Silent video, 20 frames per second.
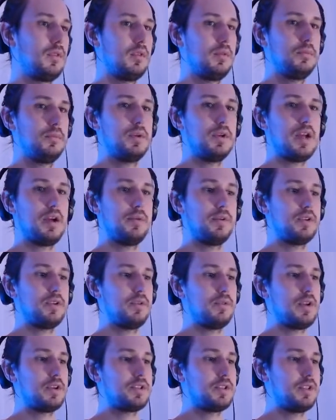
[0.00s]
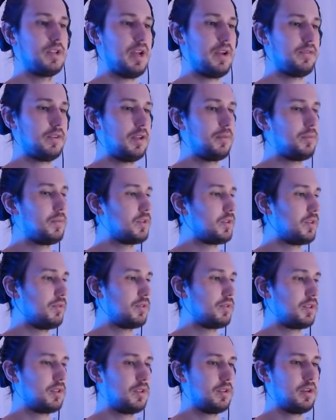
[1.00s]
But yeah, we don't actually have to keep the Stone
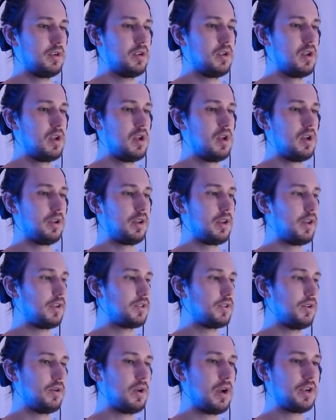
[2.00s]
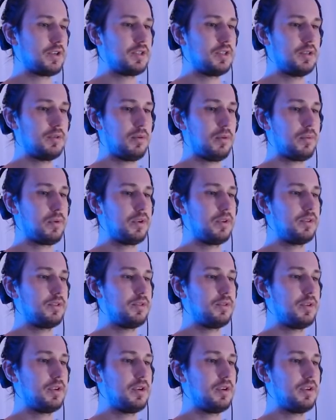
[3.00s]
Skin there. Okay, so actually what we're going to do
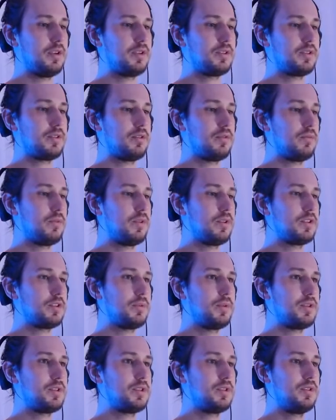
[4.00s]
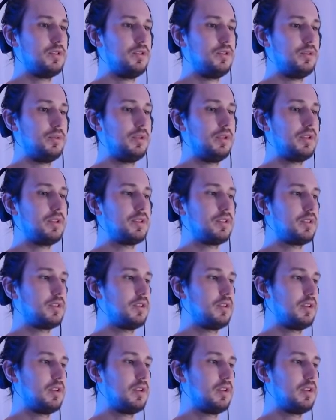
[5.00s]
here is turn 1 switch Duelist.